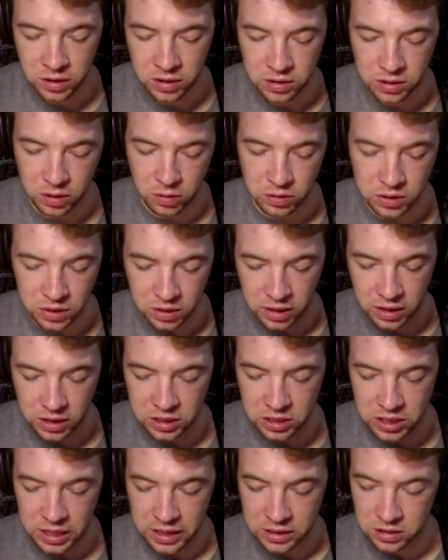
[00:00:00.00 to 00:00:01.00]
There wasn't a lot of
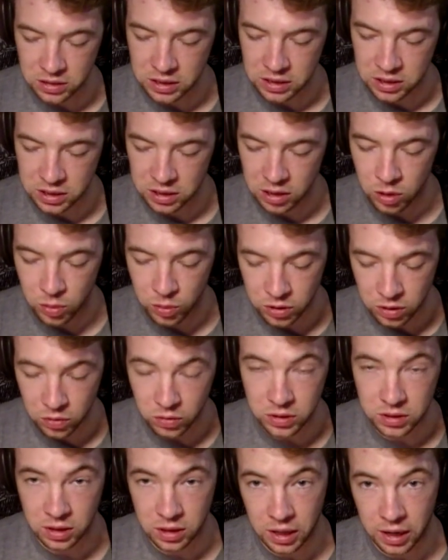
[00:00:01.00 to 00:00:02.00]
jazz licks in there, but there
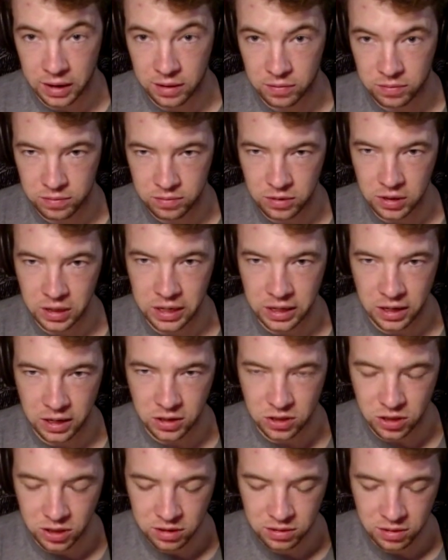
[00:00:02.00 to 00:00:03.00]
was a lot of
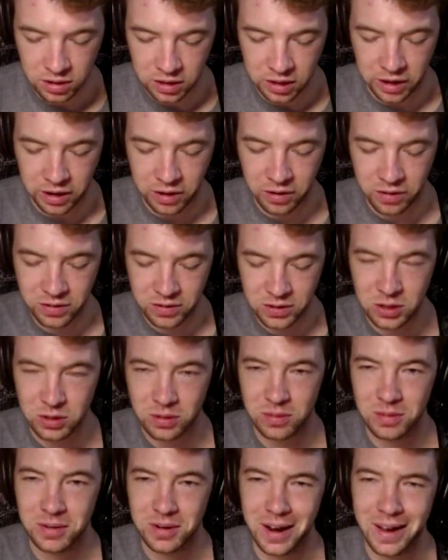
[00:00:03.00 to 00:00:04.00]
lickage, a lot of
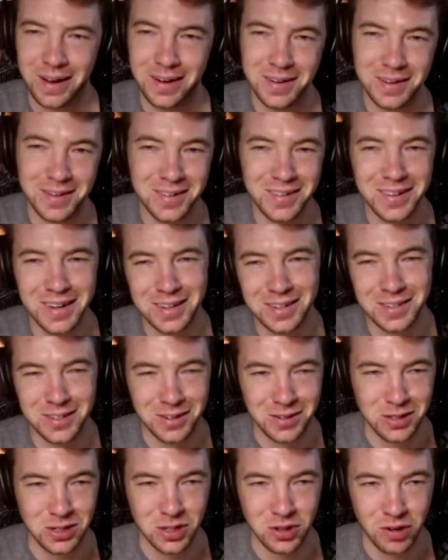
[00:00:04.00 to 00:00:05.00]
not
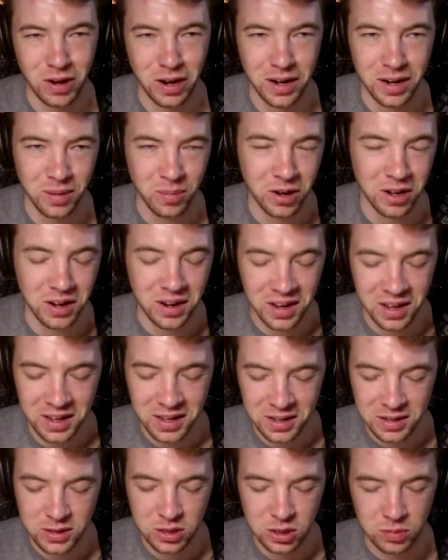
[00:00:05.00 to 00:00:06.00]
necessarily shredding, but
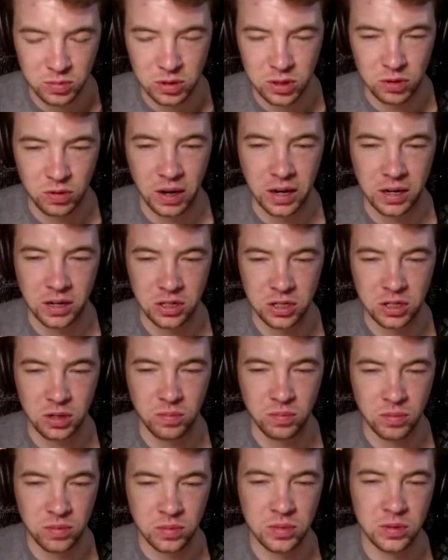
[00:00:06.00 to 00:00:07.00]
some shreddage,
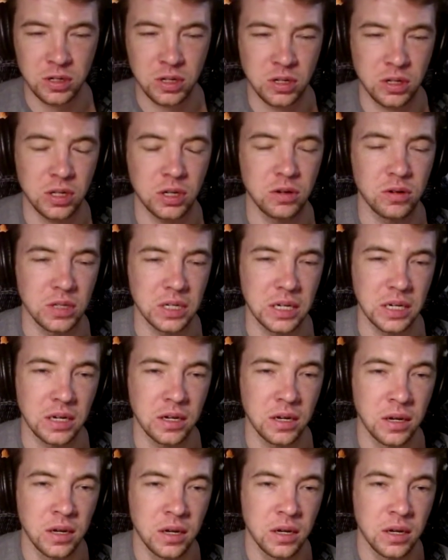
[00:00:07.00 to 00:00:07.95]
some clearly